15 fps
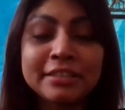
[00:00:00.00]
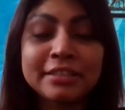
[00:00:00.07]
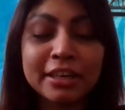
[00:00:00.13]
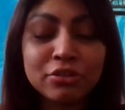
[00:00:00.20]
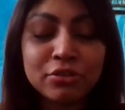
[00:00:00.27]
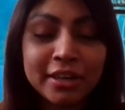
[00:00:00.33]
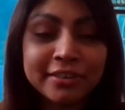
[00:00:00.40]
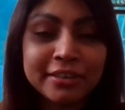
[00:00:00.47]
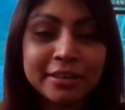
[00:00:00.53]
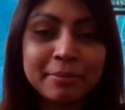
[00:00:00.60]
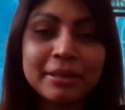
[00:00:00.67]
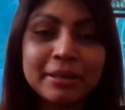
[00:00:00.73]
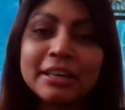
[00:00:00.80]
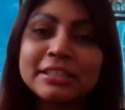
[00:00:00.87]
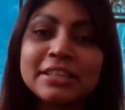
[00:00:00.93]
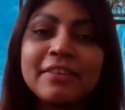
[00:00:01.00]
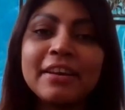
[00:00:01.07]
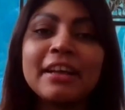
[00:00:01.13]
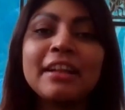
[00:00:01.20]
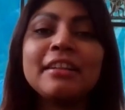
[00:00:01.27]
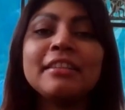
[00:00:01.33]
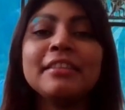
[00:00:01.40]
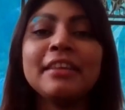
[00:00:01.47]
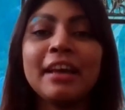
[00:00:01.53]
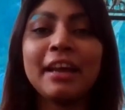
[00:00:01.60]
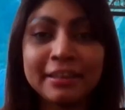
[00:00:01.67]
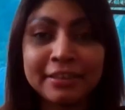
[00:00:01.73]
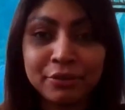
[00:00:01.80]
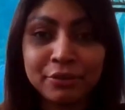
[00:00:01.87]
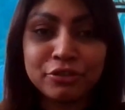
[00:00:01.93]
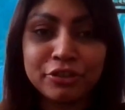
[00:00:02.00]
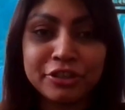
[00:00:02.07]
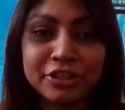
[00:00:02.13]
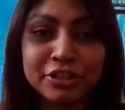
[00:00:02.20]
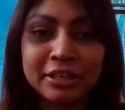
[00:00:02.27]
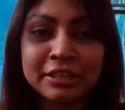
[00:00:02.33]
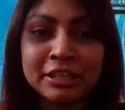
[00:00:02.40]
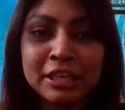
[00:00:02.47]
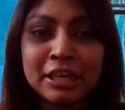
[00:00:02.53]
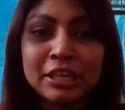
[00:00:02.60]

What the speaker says: sexual and reproductive health and nutrition.